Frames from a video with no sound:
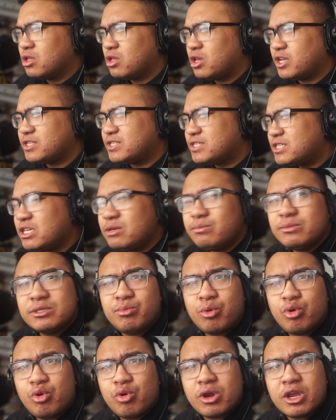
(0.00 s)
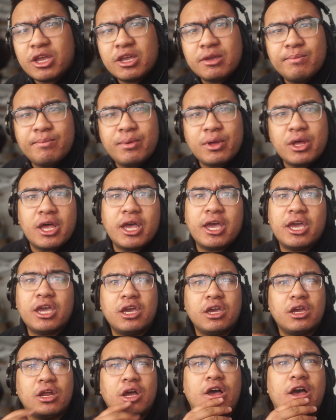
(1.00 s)
it seems boring,
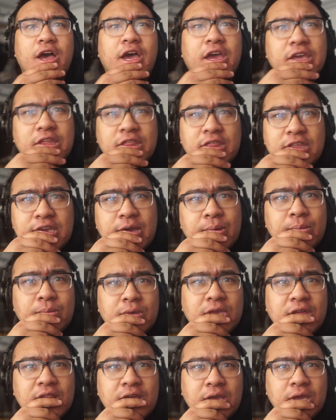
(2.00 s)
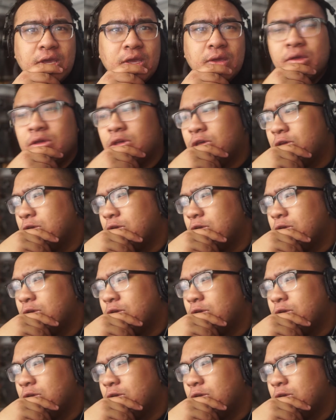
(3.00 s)
but I think I'm getting